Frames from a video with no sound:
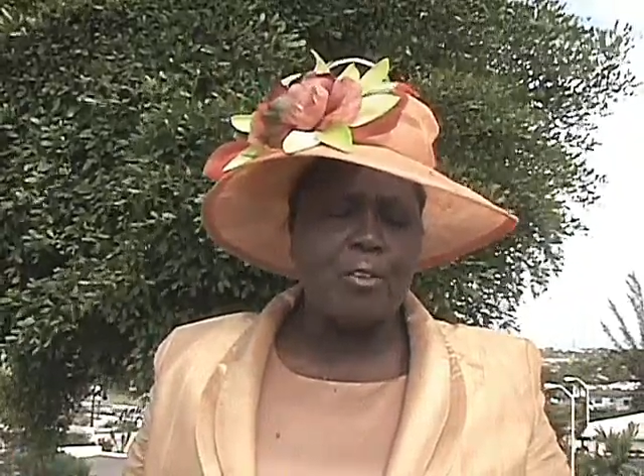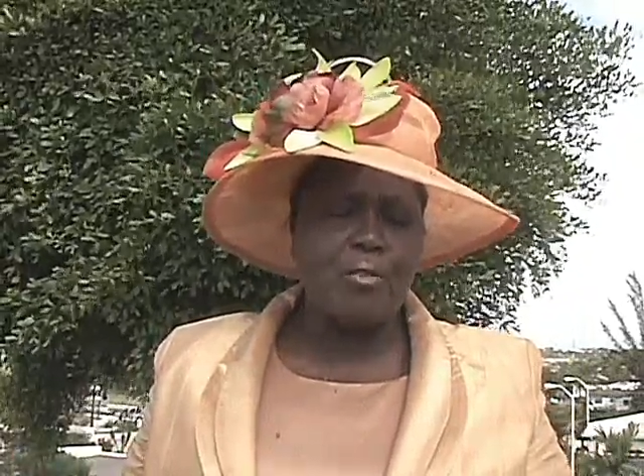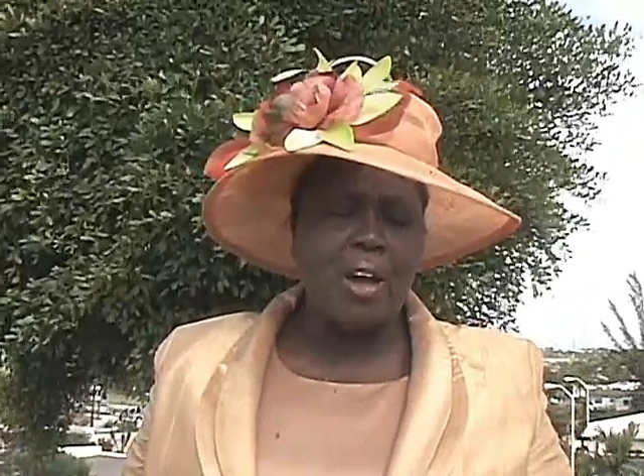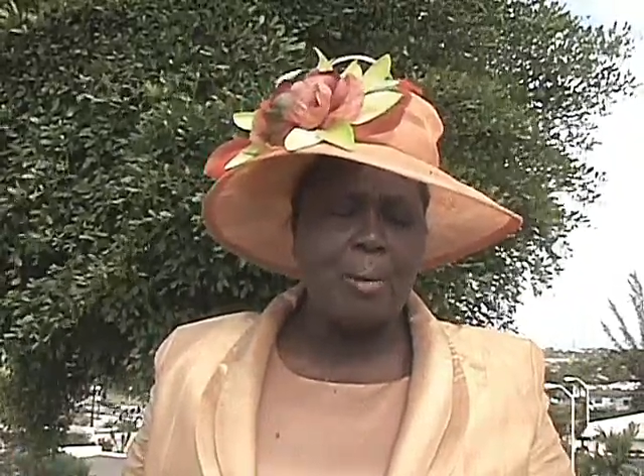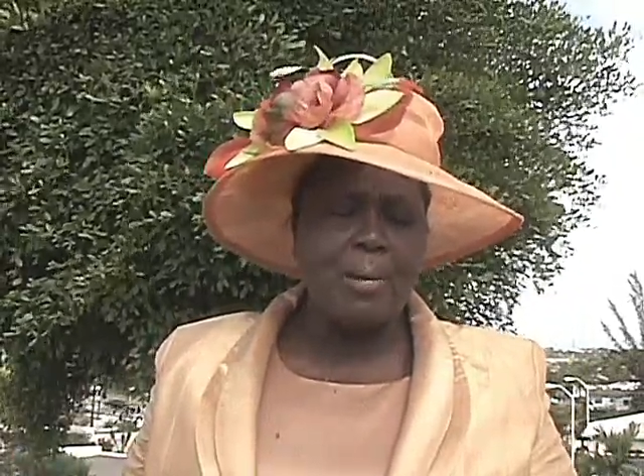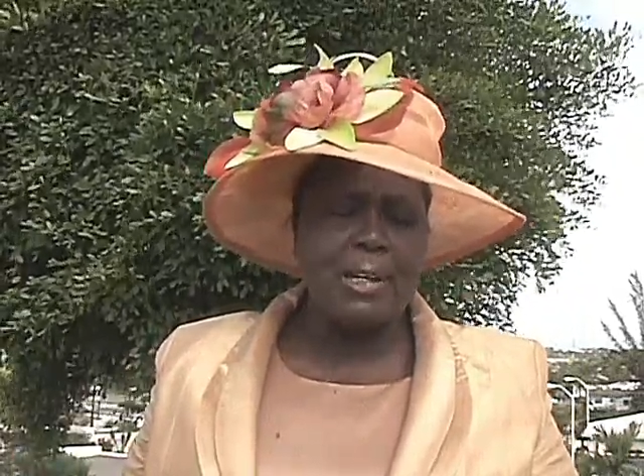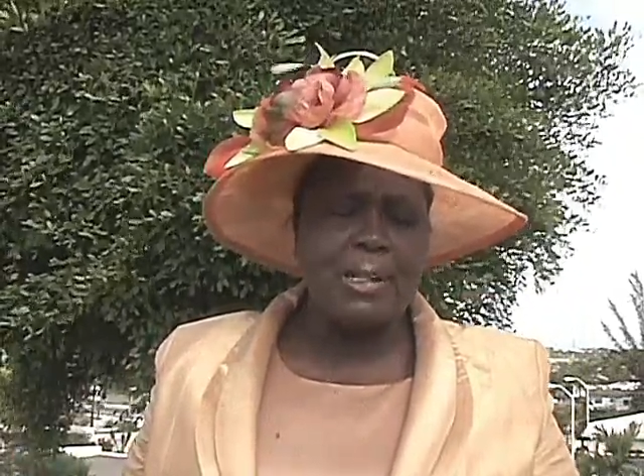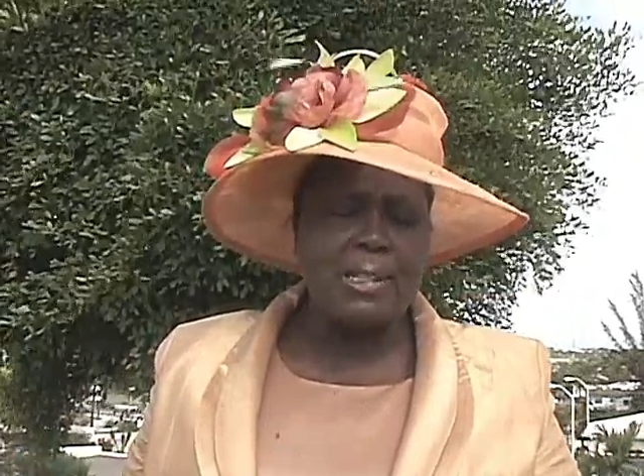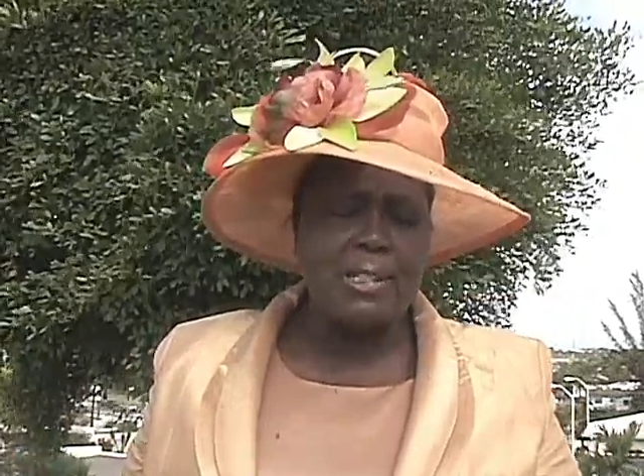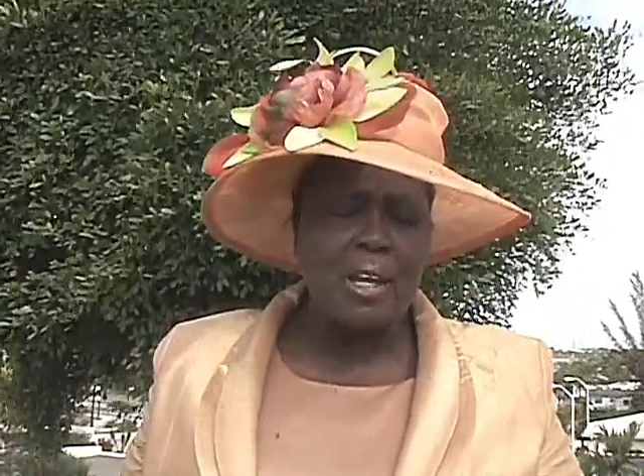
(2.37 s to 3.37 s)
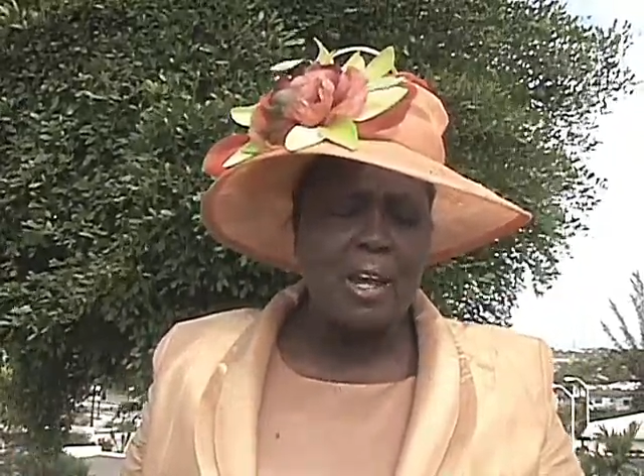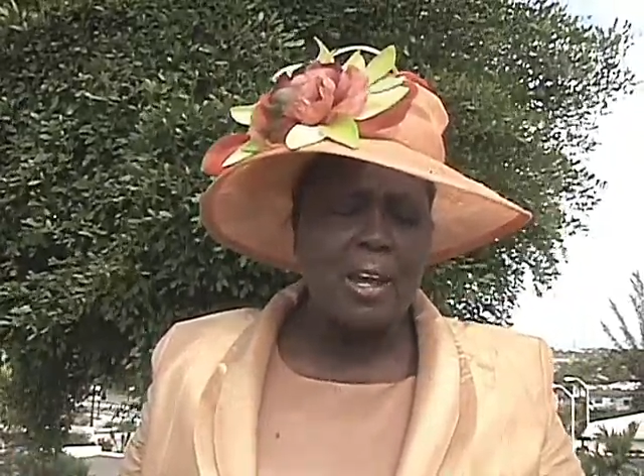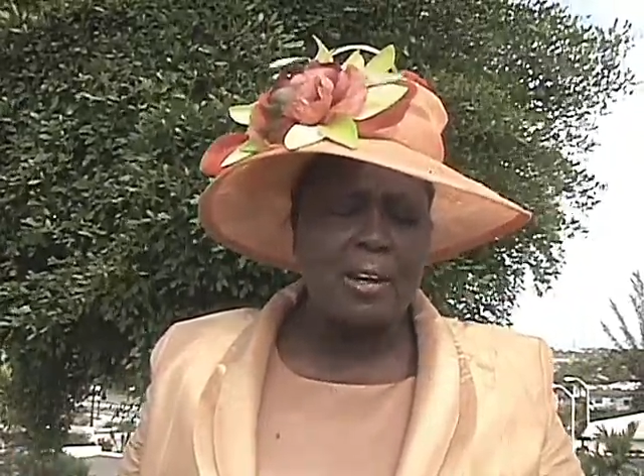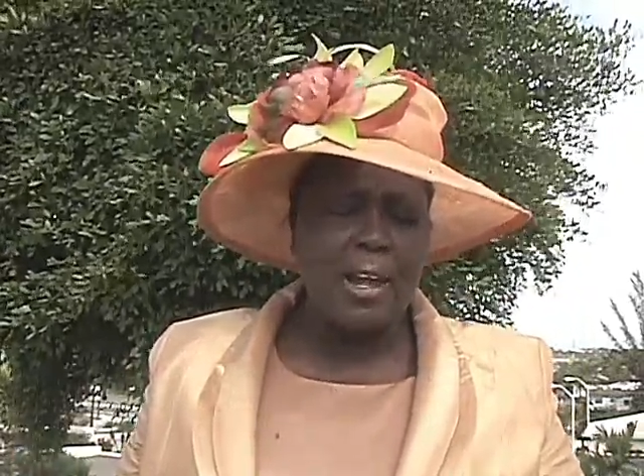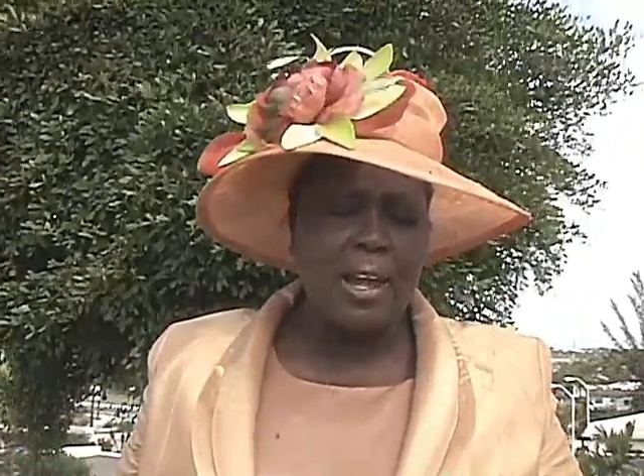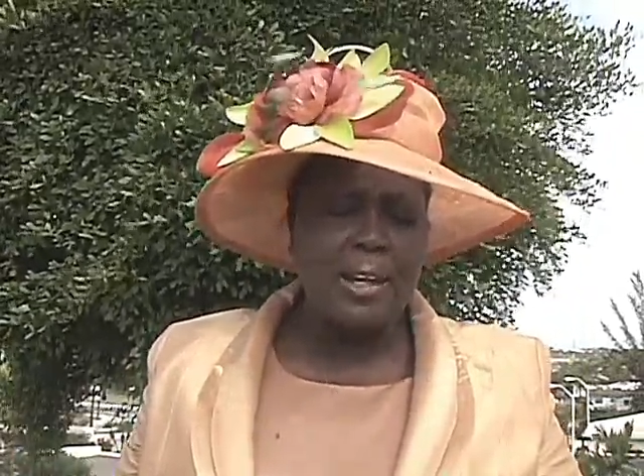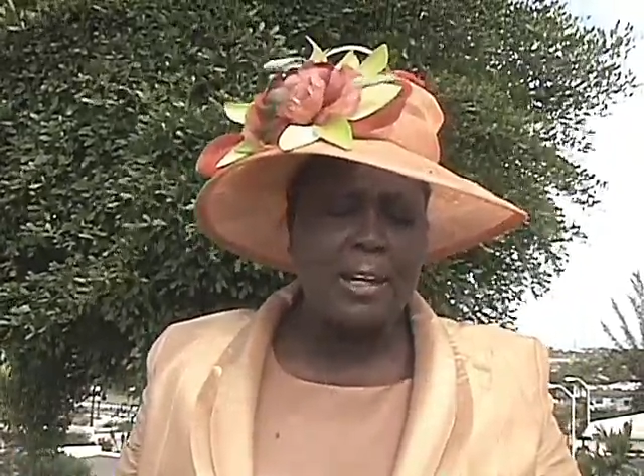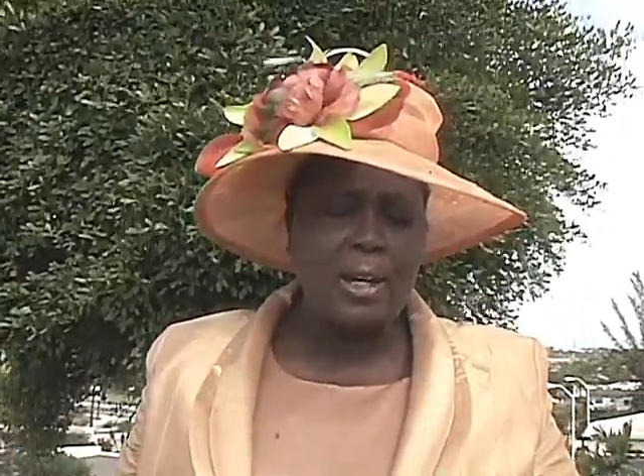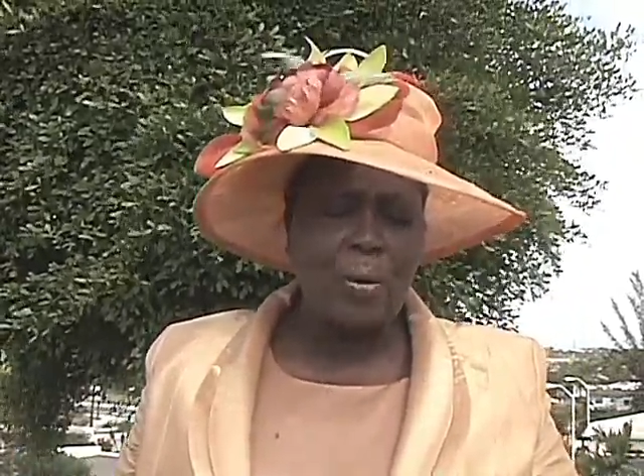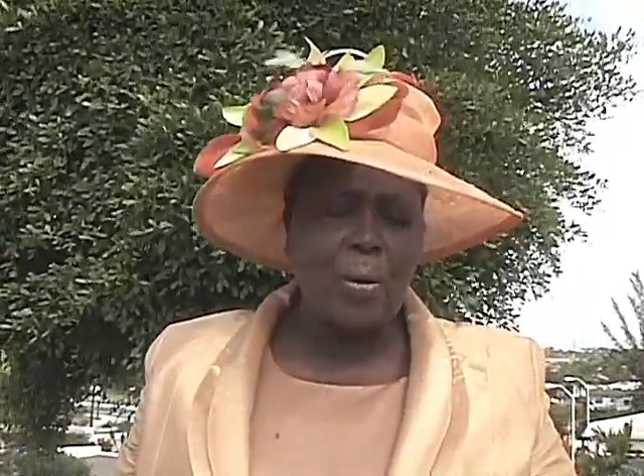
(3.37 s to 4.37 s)
families in
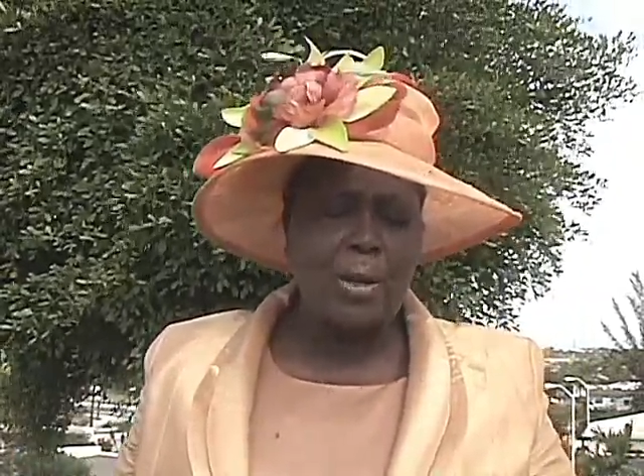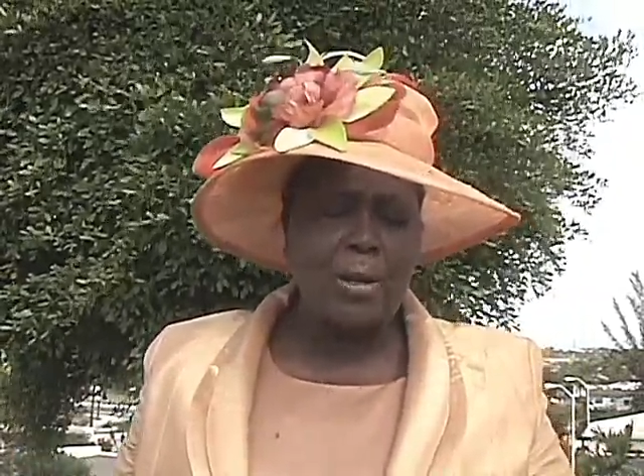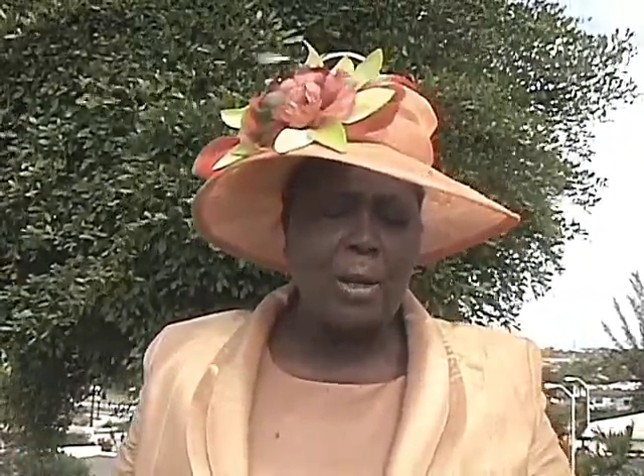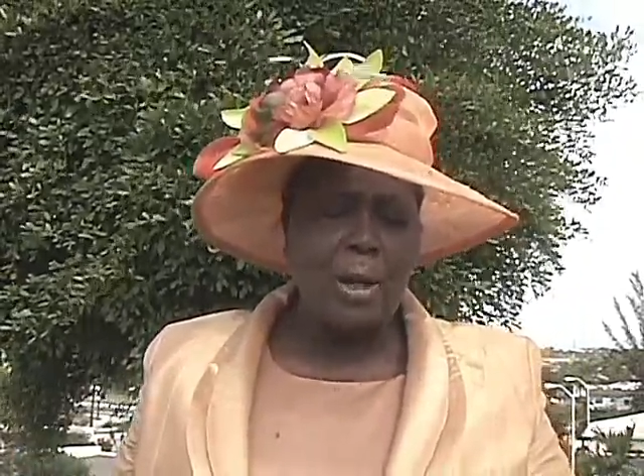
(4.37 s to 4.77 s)
Haiti, Lord,